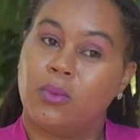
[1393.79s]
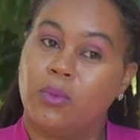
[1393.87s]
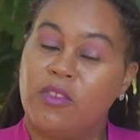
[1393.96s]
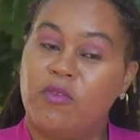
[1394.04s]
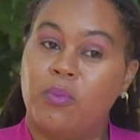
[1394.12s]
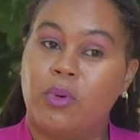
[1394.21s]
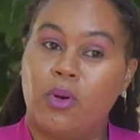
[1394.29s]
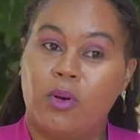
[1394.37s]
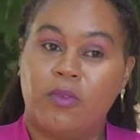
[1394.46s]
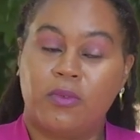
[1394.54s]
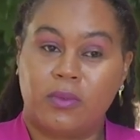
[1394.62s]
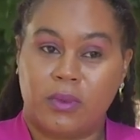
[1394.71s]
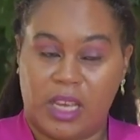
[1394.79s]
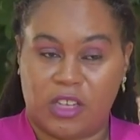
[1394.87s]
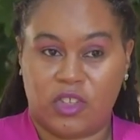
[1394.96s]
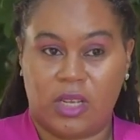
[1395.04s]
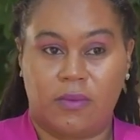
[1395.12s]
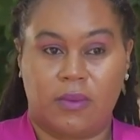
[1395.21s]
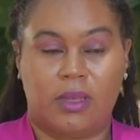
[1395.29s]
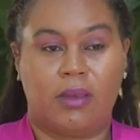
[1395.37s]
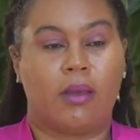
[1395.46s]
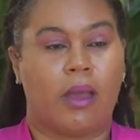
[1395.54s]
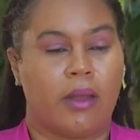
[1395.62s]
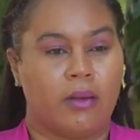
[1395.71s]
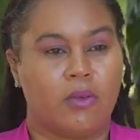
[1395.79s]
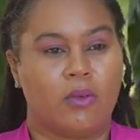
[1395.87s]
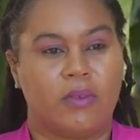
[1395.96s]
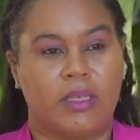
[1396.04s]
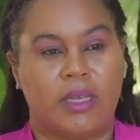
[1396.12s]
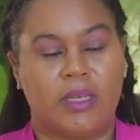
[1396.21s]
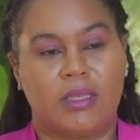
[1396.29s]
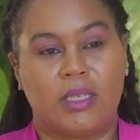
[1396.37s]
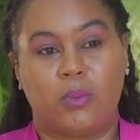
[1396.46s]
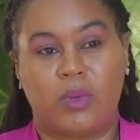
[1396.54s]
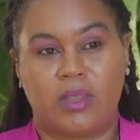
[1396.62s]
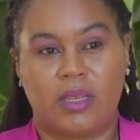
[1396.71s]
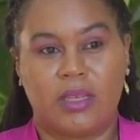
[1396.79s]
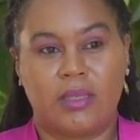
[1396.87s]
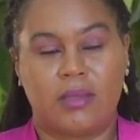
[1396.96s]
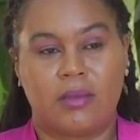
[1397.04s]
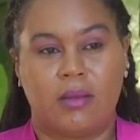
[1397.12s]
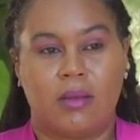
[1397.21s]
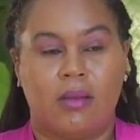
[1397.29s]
with both HIV and COVID-19 with us.